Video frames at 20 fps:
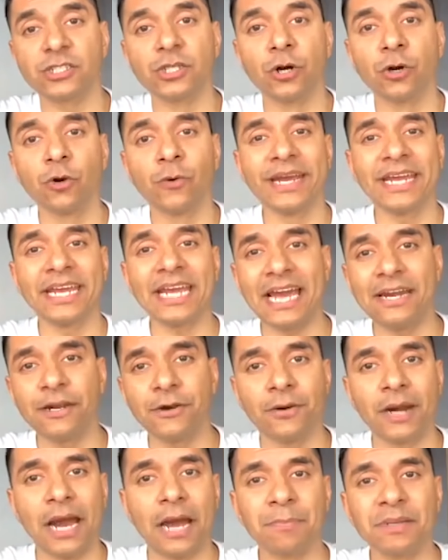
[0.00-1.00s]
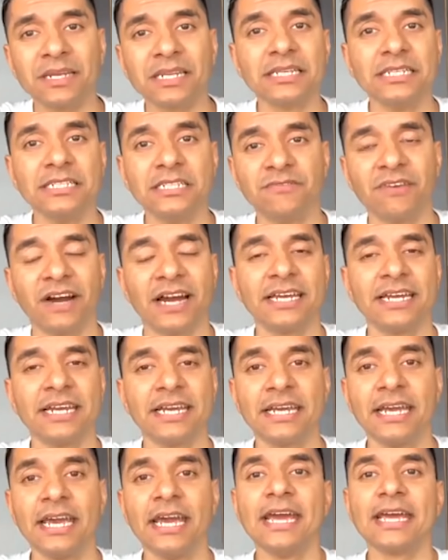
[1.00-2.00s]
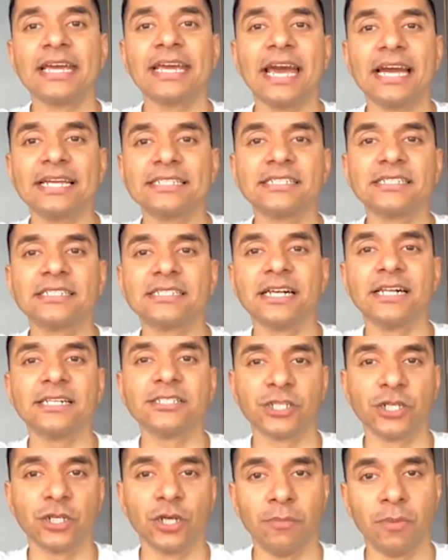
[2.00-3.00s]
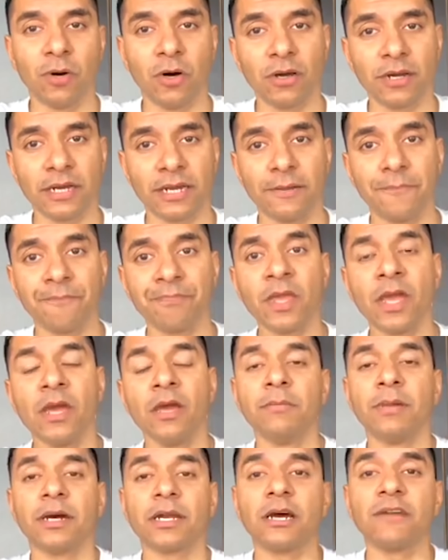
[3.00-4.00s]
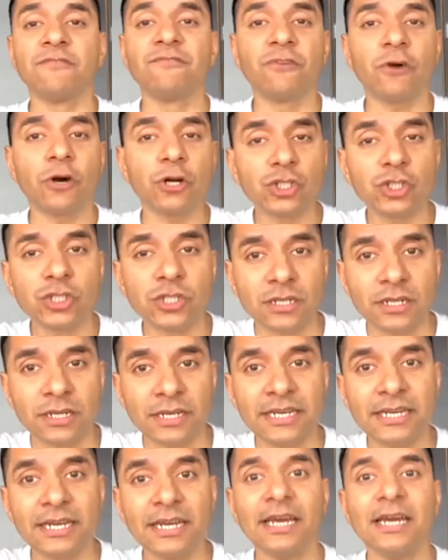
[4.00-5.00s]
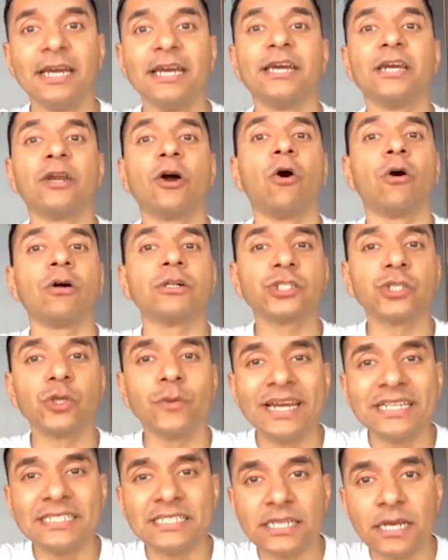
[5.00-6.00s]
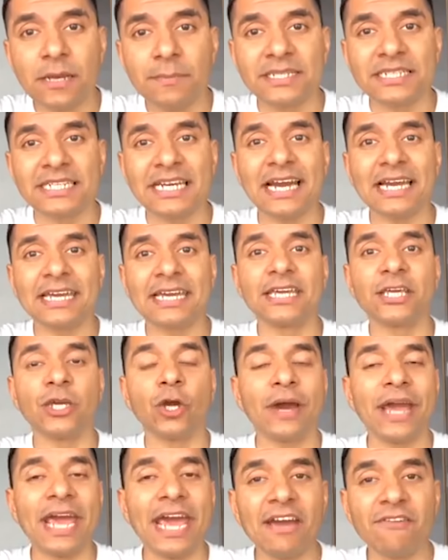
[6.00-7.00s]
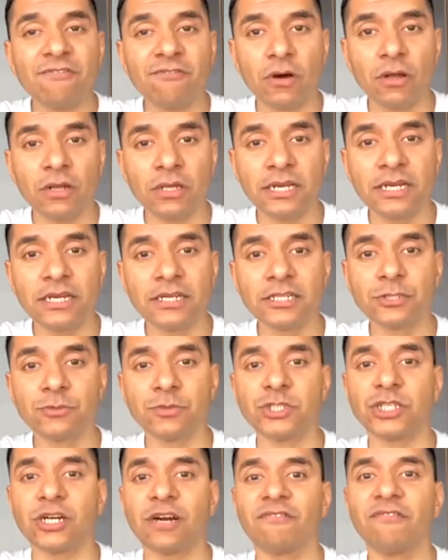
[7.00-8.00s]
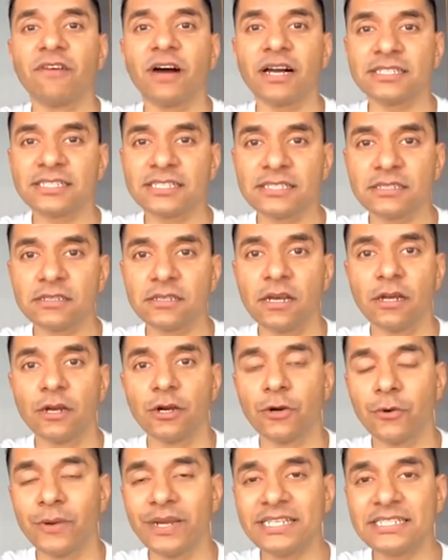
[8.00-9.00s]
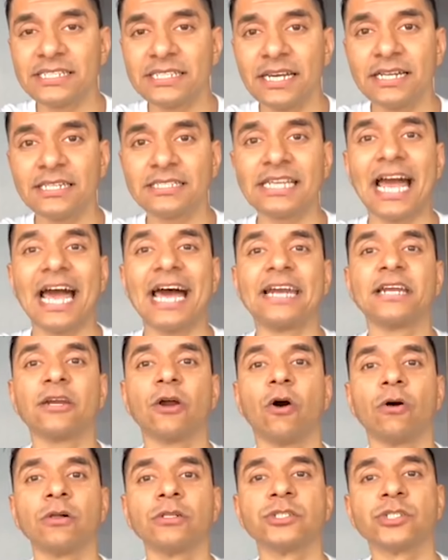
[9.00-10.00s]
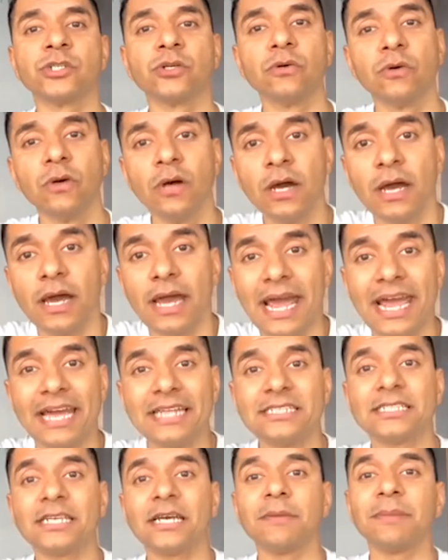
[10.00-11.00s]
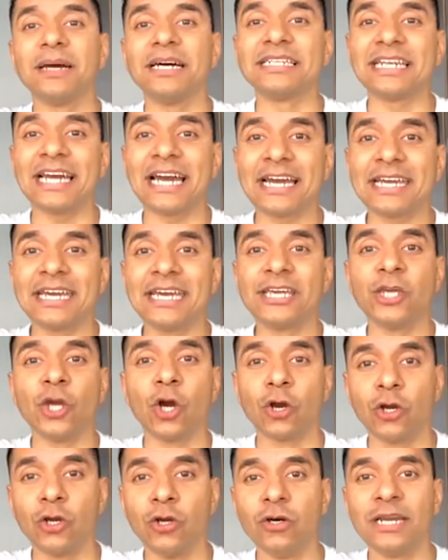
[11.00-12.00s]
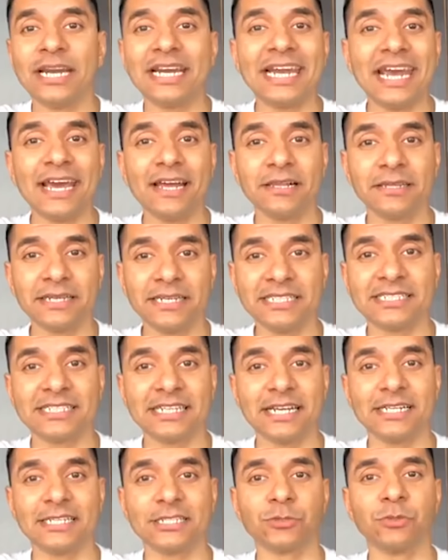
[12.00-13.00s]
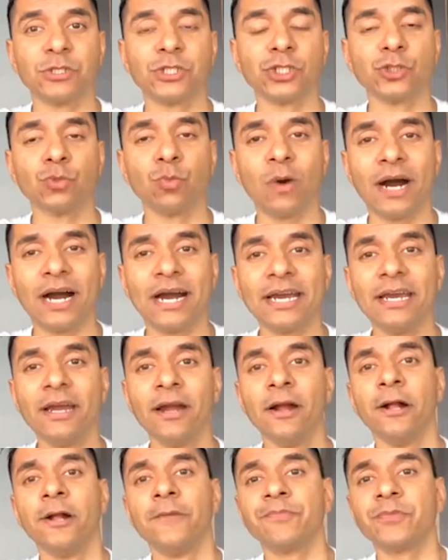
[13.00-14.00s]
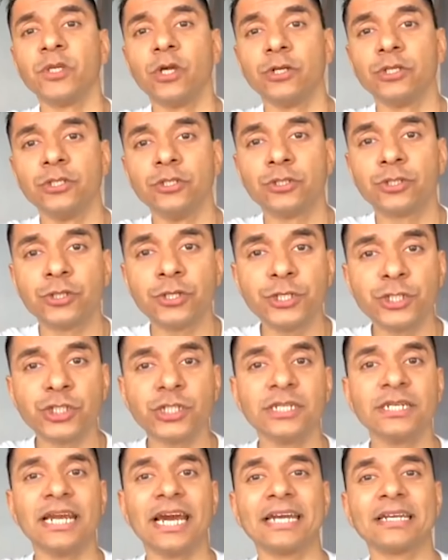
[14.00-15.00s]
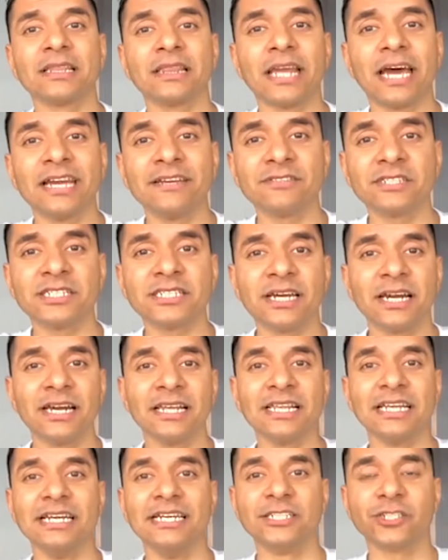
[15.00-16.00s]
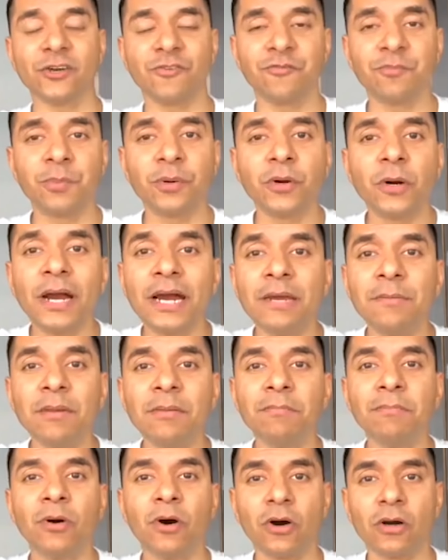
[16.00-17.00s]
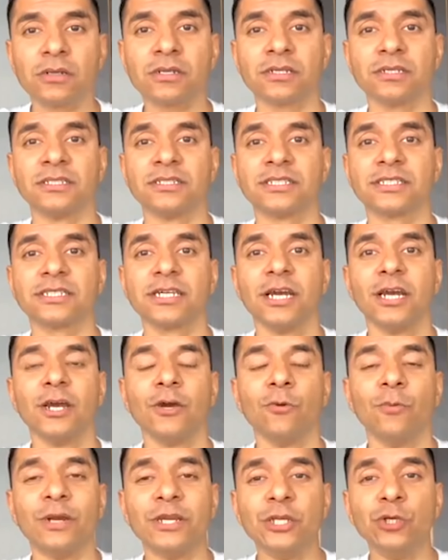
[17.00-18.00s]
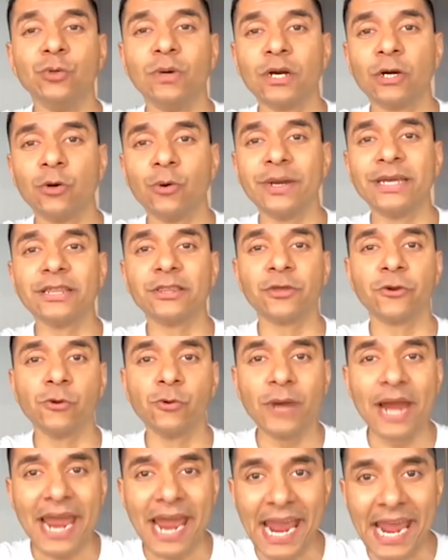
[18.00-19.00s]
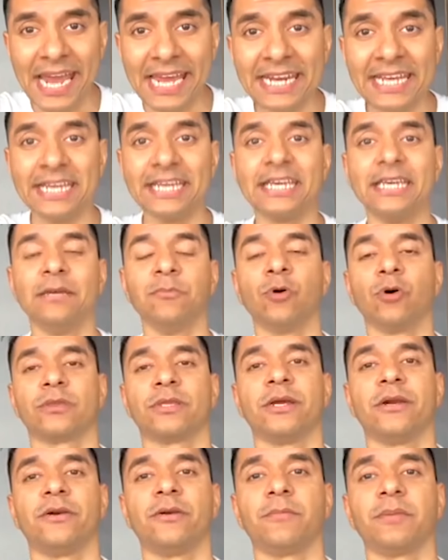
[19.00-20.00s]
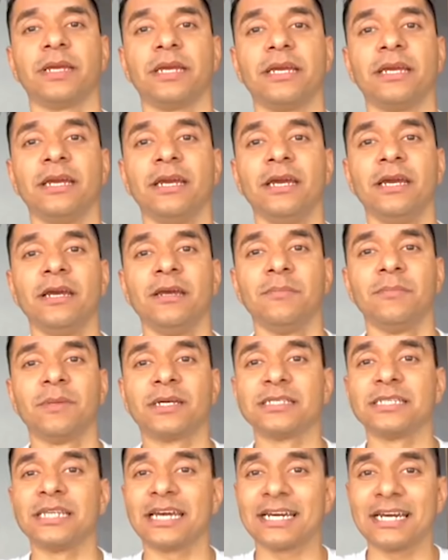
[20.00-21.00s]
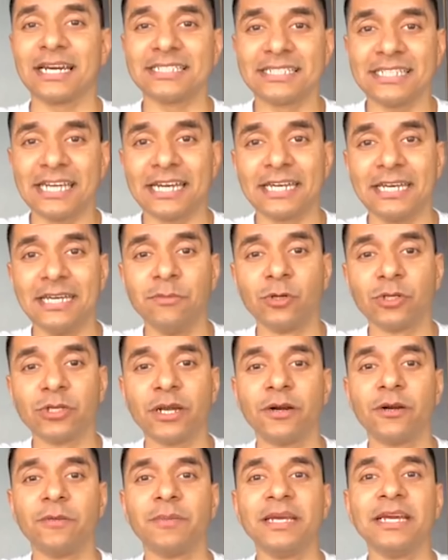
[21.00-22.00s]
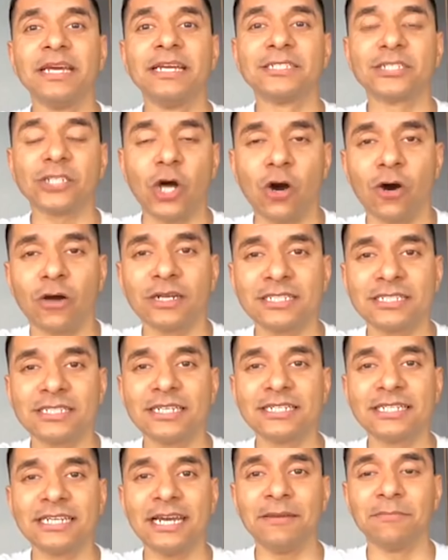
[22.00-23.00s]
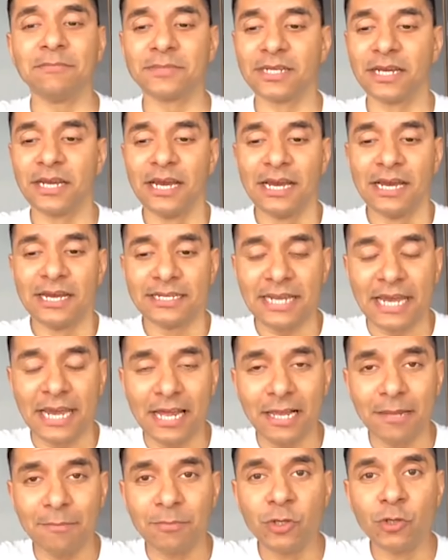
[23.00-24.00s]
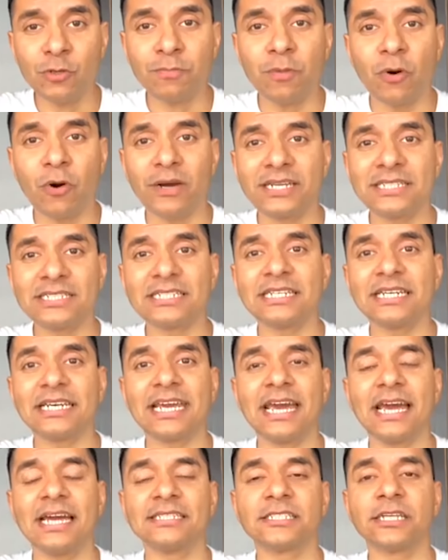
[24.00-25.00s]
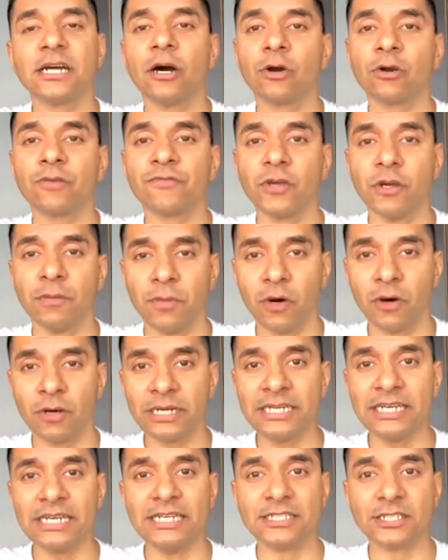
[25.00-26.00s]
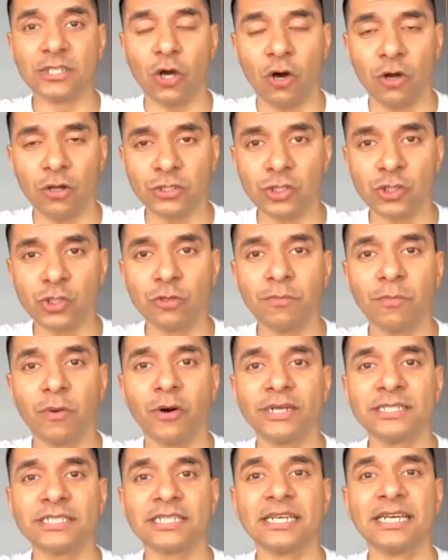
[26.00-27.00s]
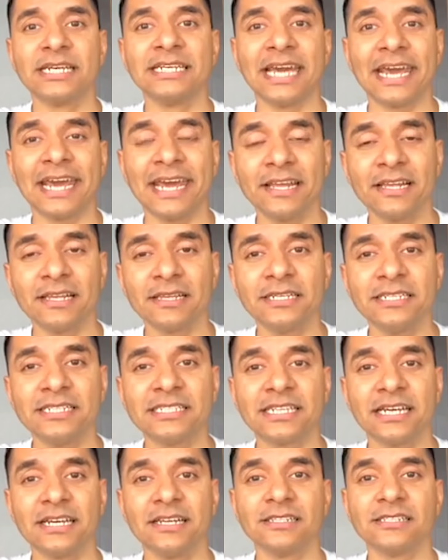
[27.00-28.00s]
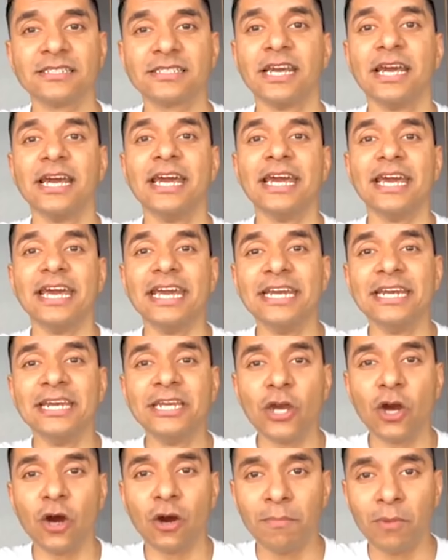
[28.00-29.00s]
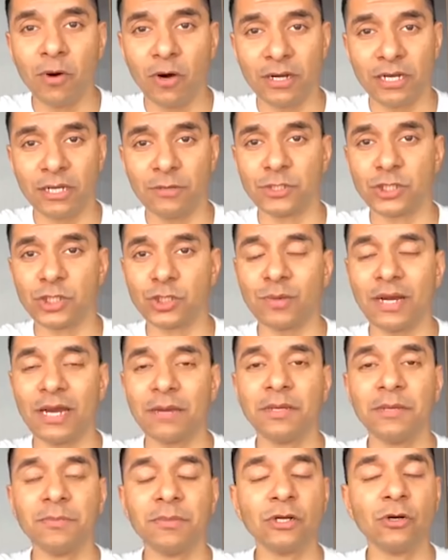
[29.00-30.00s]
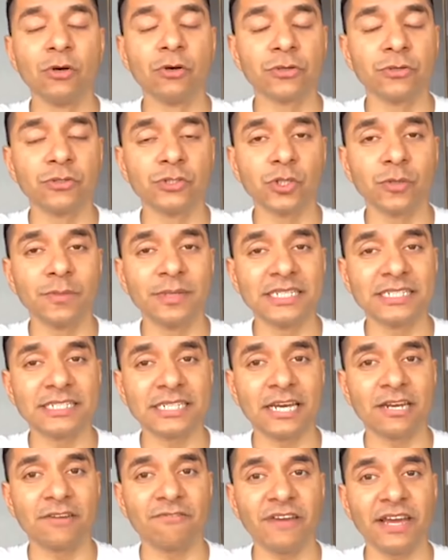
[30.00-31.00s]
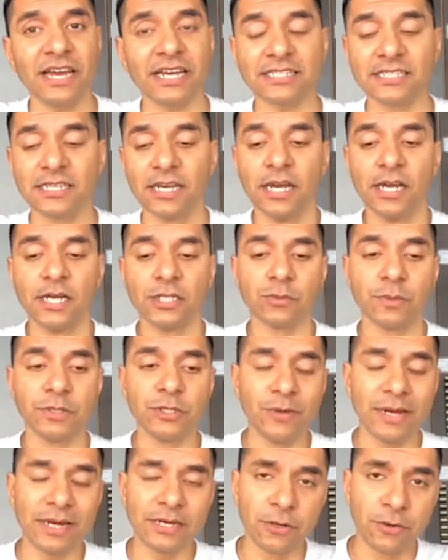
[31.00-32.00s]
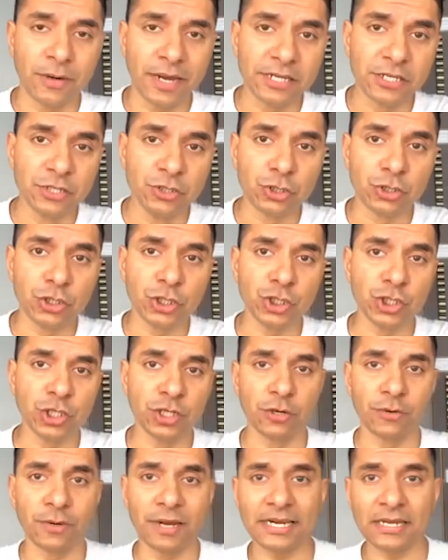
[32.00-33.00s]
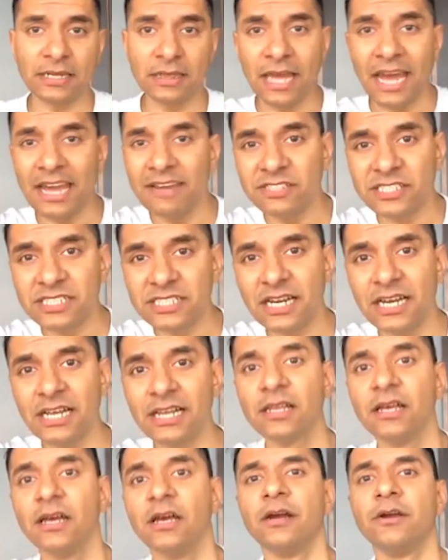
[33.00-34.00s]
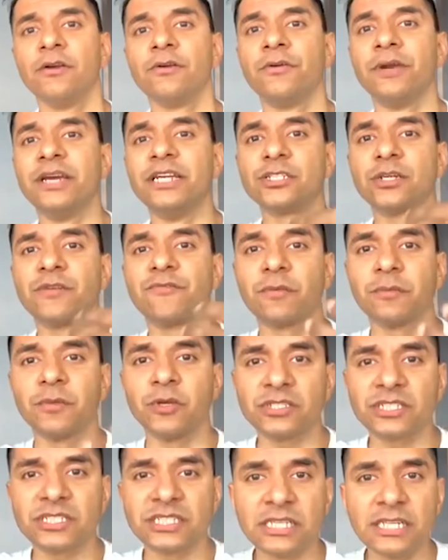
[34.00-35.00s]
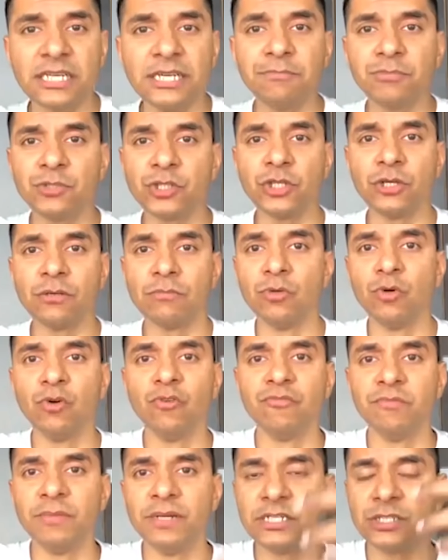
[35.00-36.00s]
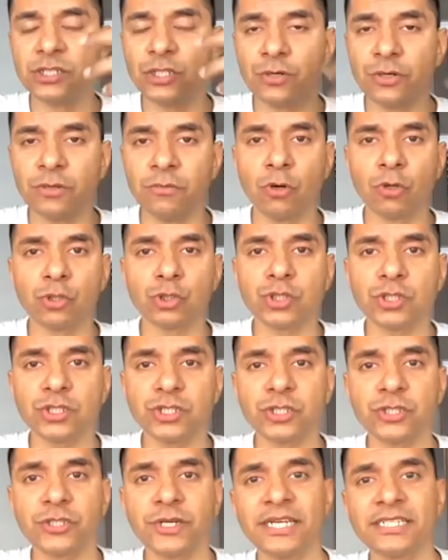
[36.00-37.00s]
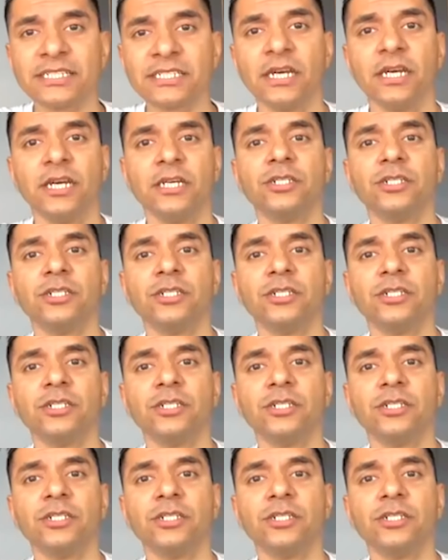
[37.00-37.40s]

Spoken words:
growing and the rapidly dividing cancer cells in your body. But unfortunately, it also ends up attacking your hair follicles, which are fast growing cells, and it also ends up attacking your good and healthy cells, which is why your nutrition and lifestyle is of prime importance when you are going through any chemotherapy. Because like I said, chemotherapy in its honest attempt to help you poison the cancer out of your body is also poisoning the healthy cells in your body, which is why people go through so many side effects. So when you add the right nutrition, the right lifestyle, ranging from your sleep to your movement to your emotional stress